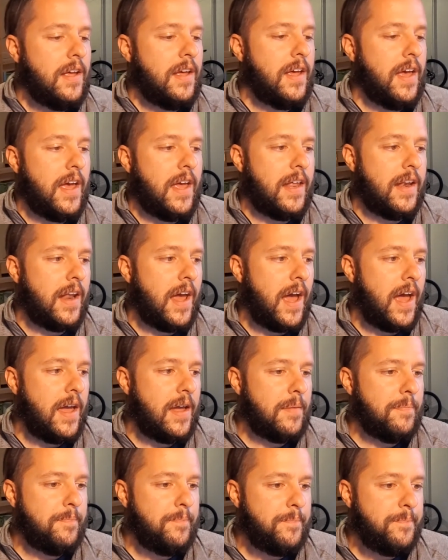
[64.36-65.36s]
And
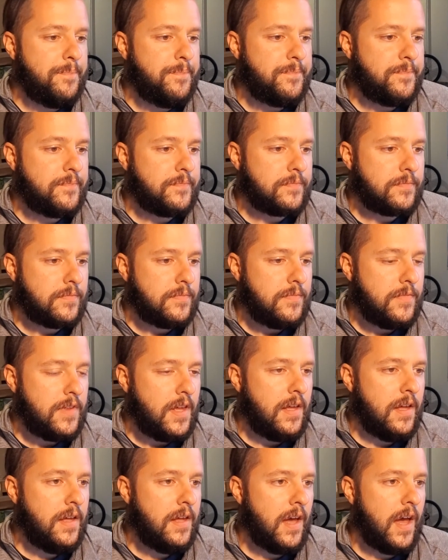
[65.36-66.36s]
I'm
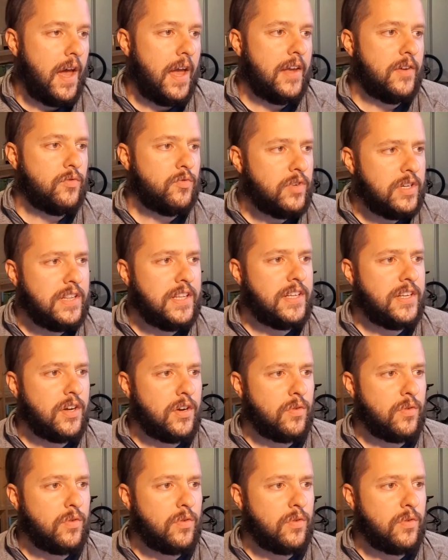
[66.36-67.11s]
I really